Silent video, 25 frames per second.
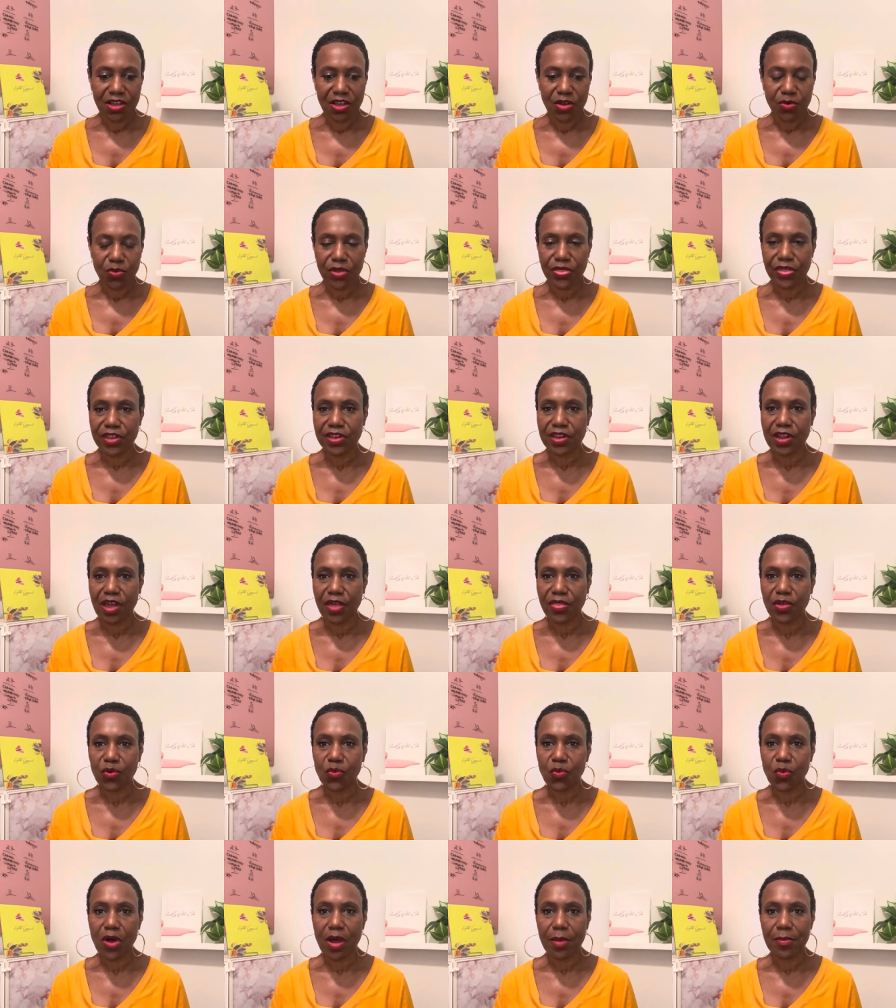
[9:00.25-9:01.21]
with another
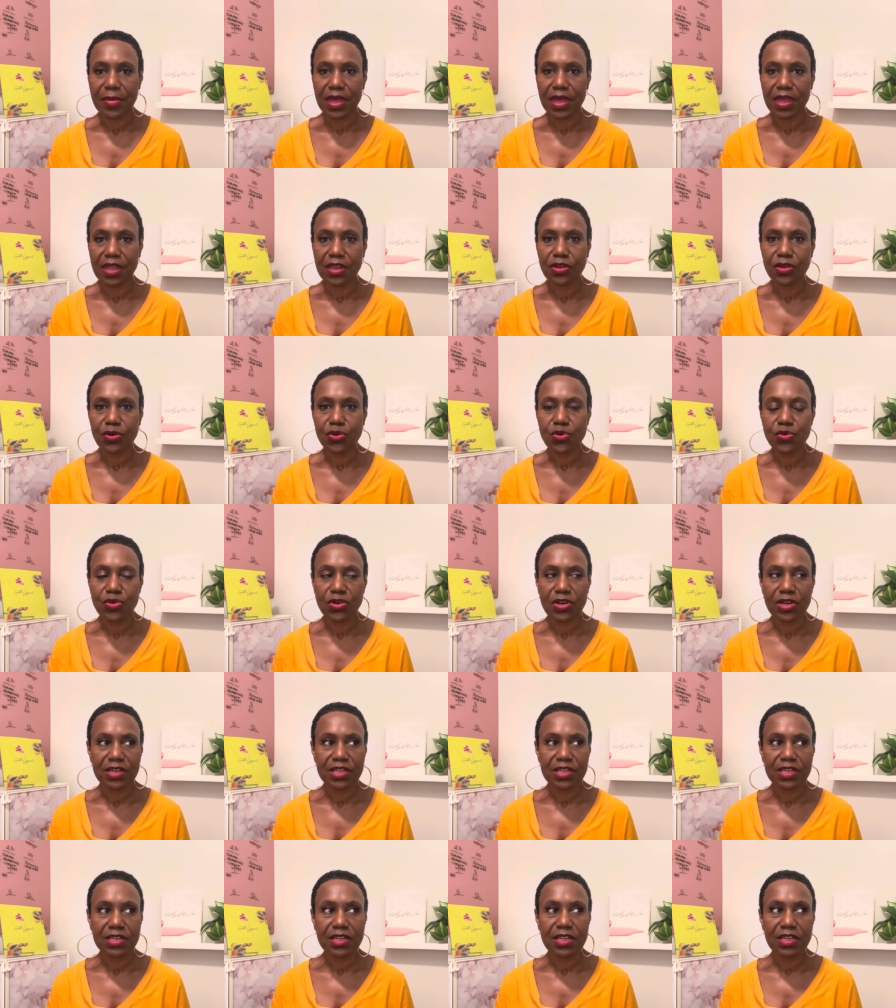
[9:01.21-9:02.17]
woman who
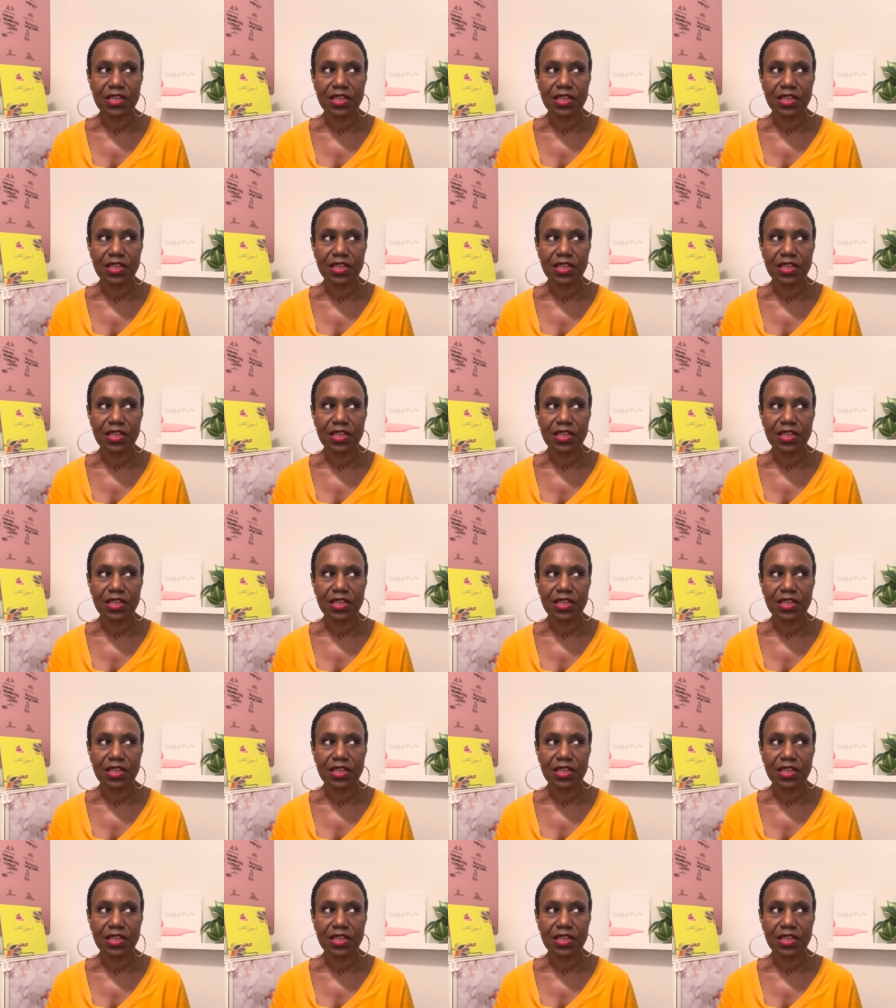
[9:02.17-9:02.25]
could